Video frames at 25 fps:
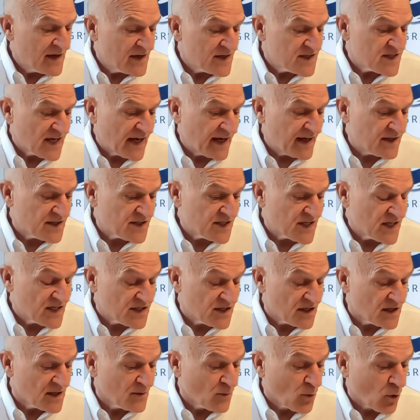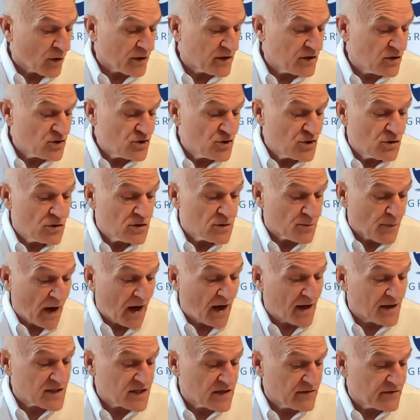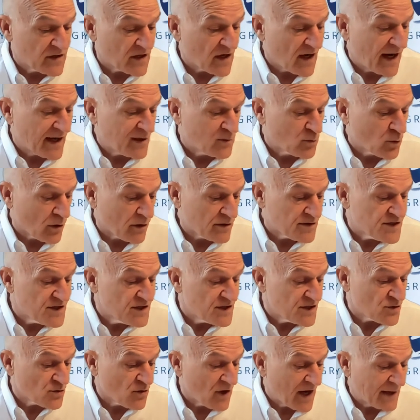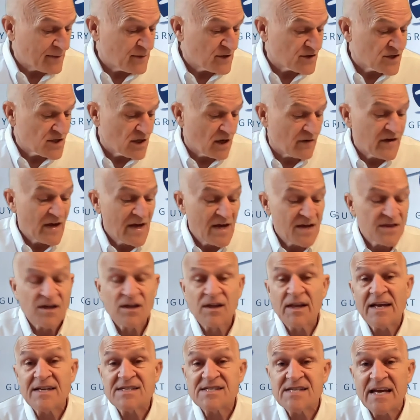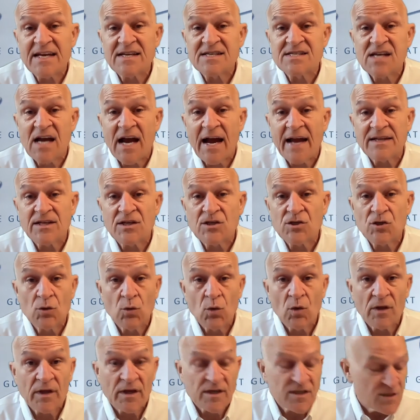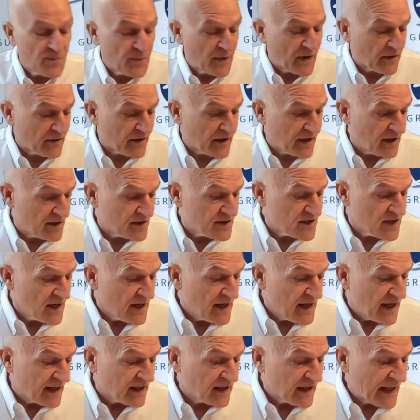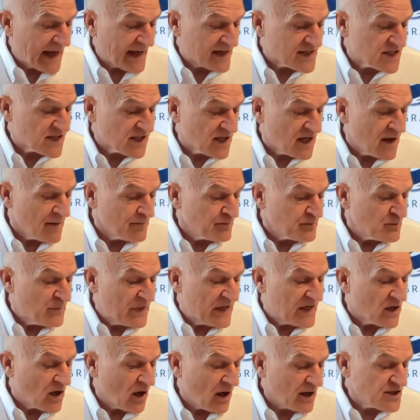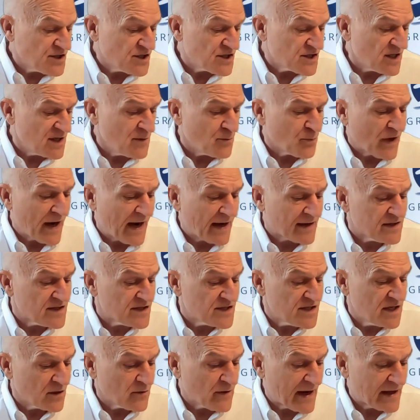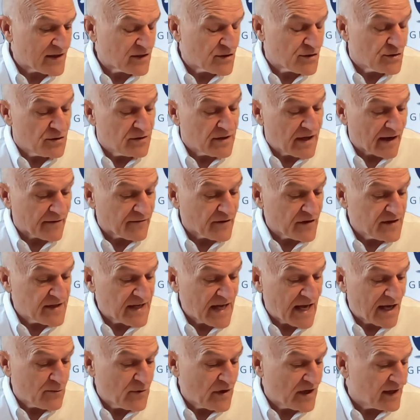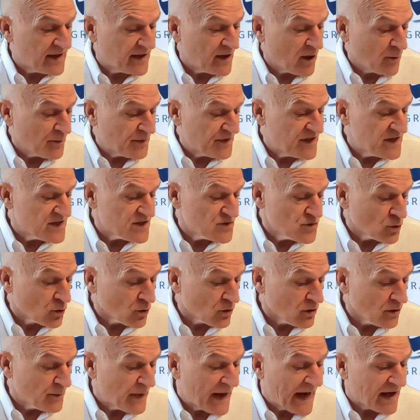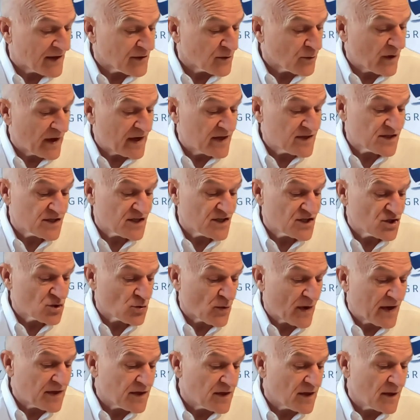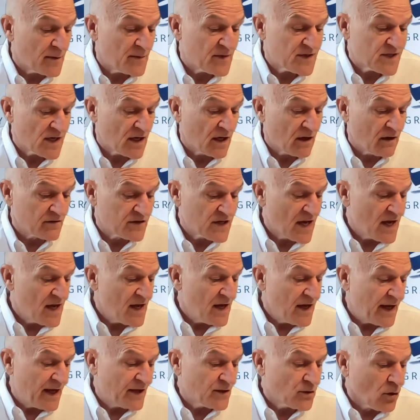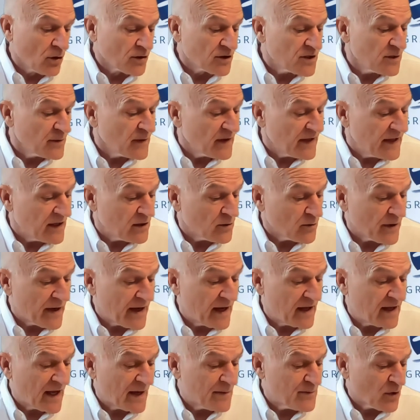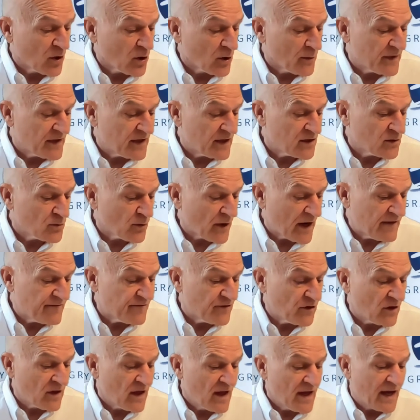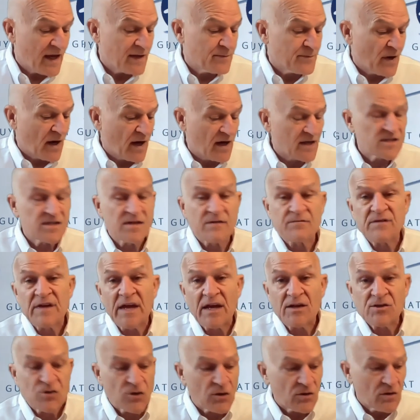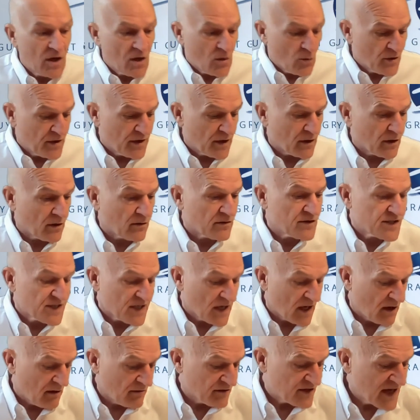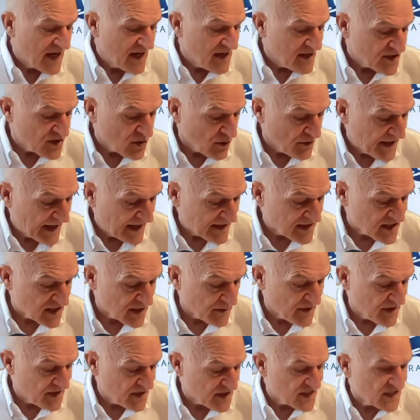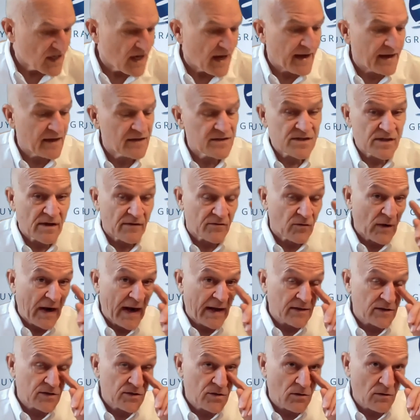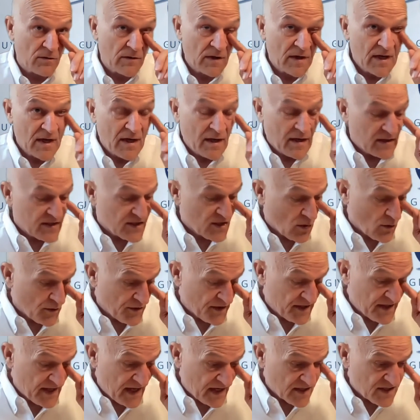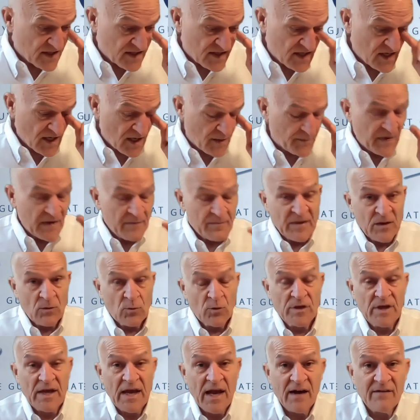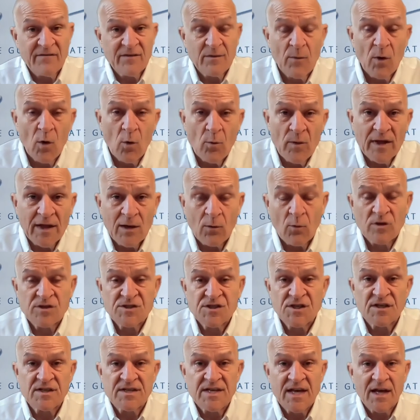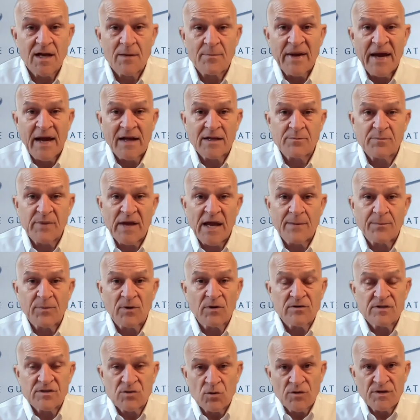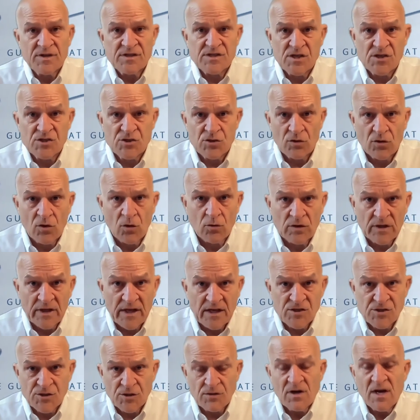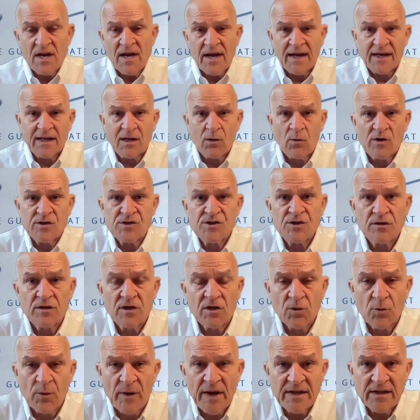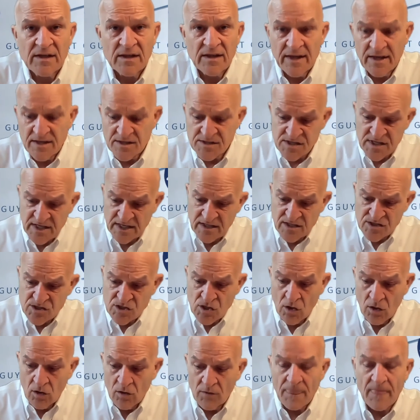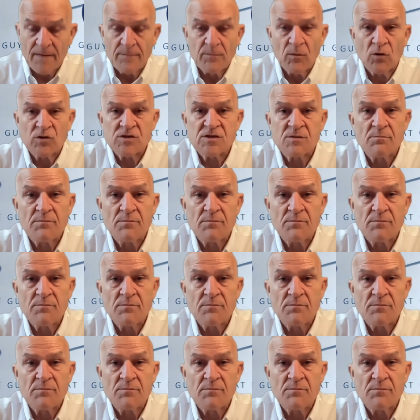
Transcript: Science says that the more you choose positive and kind words to describe yourself, the less anxiety you will experience. And lastly, be consciously practicing gratitude every day. We can help these neural pathways to strengthen themselves and ultimately create a permanent, grateful, and positive nature within ourselves. So that's some of the science of gratitude. So the next tip, when you have a moment, I want you to take a pad of paper, do this at your own leisure, and I want you to create a list, and it's called the most